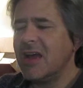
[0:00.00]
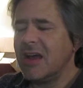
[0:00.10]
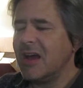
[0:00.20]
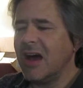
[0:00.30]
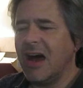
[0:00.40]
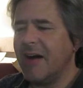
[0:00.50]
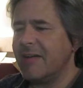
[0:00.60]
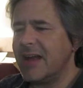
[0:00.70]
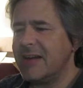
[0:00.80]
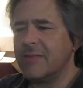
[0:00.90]
Uh,
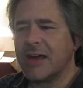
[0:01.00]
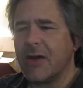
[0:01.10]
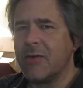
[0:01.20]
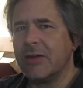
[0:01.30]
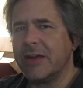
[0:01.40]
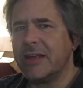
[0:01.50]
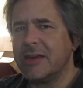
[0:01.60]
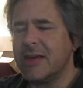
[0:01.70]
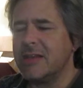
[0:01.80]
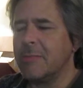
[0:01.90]
I never got really
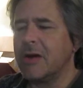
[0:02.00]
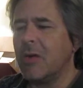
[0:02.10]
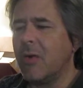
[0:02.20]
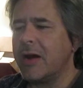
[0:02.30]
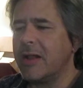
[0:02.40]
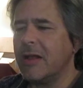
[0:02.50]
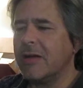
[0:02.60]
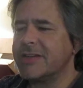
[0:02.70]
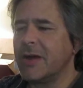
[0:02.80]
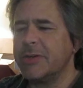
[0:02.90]
into into marijuana
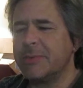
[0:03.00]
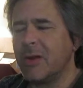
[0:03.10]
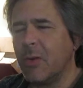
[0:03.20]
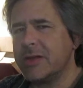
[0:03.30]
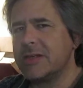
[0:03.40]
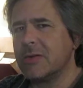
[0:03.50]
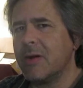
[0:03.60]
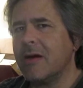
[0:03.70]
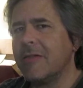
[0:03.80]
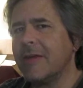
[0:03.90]
though. It's always been a once in a
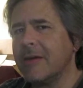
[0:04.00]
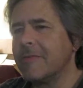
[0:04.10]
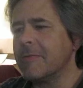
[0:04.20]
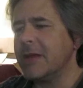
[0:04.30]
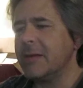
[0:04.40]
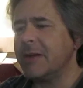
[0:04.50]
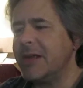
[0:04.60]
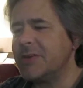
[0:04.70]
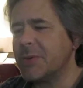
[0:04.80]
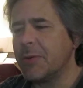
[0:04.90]
while thing for me. But
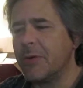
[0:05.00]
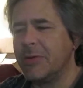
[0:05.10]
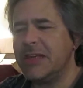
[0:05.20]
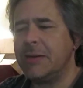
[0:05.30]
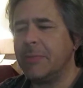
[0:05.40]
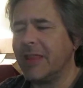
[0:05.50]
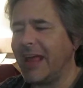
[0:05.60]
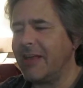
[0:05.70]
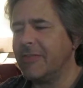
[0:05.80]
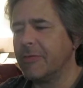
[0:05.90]
he was one of, one of these people
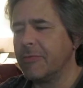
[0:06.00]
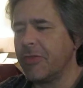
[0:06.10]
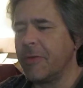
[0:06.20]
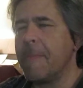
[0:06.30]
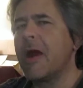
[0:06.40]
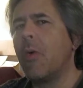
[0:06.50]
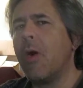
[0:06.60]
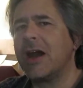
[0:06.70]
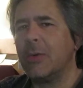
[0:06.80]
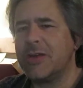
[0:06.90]
like the, the
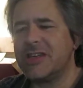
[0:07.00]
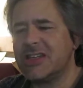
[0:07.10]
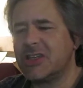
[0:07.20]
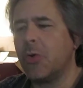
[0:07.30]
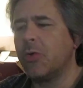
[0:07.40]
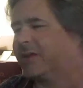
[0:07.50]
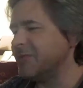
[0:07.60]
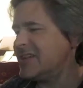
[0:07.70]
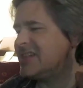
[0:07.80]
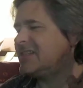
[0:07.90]
marijuana was his total. It
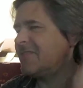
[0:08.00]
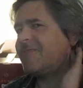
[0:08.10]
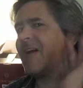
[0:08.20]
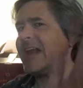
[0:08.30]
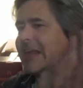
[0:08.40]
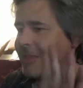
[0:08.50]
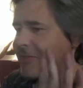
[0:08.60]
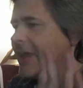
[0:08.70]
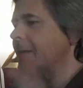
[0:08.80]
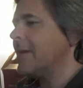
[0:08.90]
was this defining
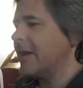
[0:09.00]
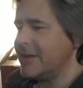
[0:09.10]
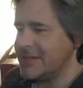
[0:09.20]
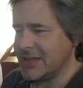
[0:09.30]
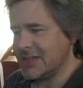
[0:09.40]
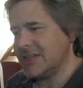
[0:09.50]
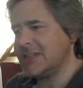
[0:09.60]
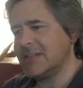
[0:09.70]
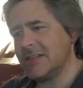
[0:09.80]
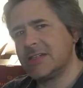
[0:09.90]
thing about his
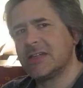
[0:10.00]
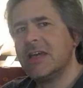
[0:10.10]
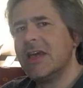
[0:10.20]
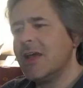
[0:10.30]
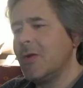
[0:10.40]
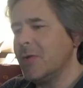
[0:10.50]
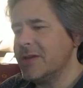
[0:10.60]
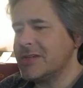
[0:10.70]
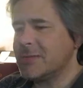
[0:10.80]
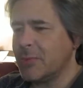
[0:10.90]
existence.
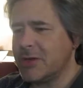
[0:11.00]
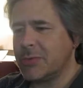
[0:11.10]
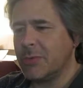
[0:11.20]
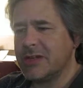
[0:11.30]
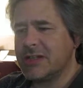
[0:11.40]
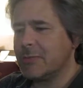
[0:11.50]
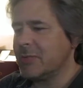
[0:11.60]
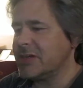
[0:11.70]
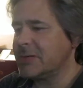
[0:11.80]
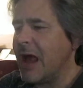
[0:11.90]
Was was was
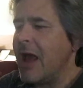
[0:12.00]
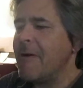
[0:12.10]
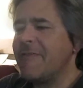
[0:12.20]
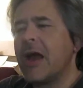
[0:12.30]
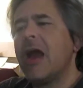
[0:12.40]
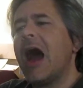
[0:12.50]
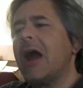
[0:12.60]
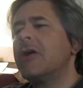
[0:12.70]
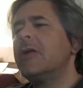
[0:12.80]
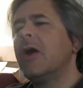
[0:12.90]
was. Matter of fact,
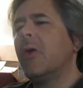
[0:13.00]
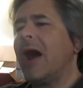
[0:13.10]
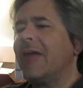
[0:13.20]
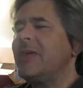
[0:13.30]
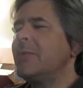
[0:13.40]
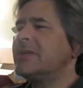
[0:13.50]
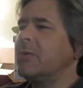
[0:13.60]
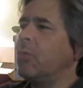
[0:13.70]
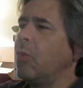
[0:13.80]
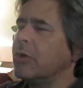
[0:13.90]
I heard I think went to
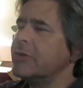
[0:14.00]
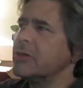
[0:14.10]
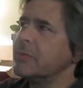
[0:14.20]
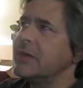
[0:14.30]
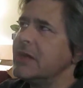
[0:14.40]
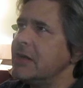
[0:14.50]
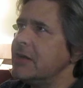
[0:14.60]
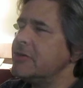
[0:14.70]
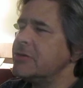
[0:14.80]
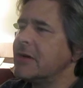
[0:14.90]
Walter
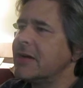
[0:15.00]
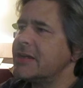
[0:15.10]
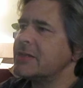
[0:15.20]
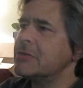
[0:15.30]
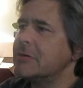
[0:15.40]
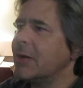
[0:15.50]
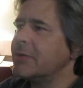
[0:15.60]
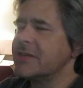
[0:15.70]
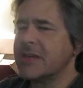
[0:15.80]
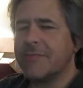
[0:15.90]
Reed Junior High School. I
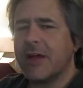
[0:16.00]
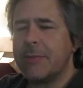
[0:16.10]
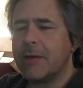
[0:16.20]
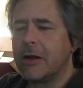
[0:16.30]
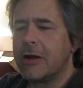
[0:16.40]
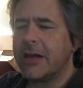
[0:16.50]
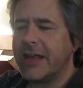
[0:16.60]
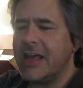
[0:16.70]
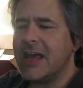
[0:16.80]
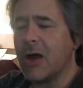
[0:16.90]
went to Sun Valley, but I heard that
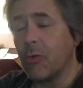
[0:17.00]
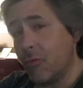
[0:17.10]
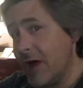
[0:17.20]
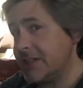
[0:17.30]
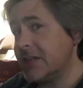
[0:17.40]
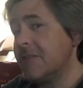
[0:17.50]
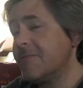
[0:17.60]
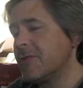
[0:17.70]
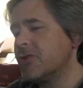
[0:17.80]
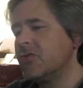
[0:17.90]
he got arrested
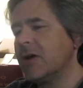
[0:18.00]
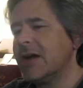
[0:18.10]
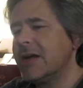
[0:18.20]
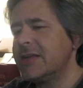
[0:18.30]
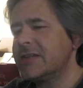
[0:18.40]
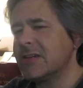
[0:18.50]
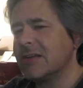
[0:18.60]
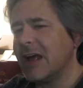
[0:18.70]
for drugs.